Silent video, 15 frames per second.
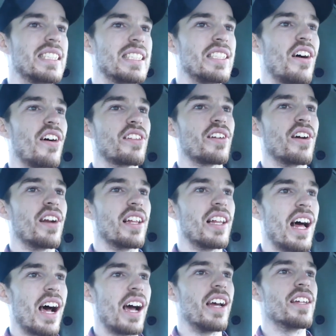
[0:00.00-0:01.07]
Not gonna
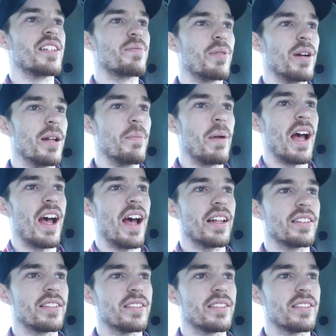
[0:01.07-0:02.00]
lie, it's pretty bad.